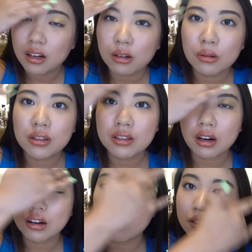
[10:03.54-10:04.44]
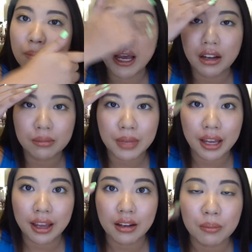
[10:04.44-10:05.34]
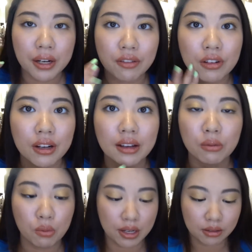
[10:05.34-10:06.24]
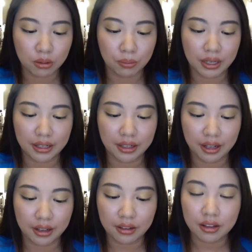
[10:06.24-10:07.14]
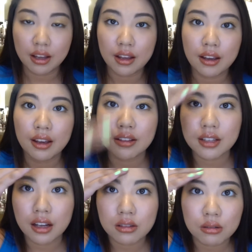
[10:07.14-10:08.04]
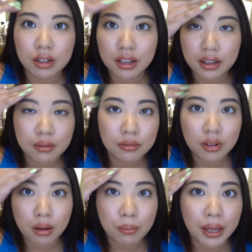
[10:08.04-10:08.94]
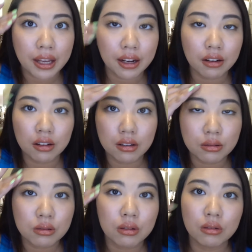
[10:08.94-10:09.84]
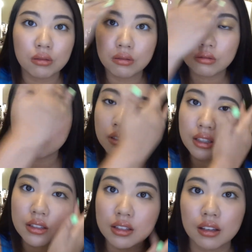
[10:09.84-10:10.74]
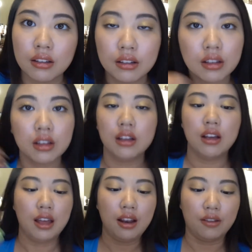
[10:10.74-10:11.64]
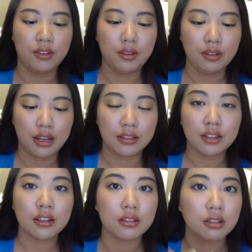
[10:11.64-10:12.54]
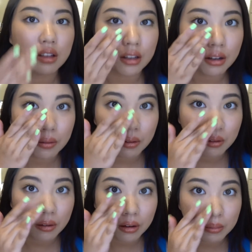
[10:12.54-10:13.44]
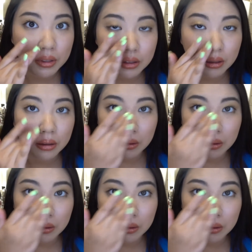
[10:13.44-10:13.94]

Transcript: looks dark on the back of my hand, but I feel like once you blend it in, it's actually not bad at all. So let's see. I love it. I think it's good. Let me see.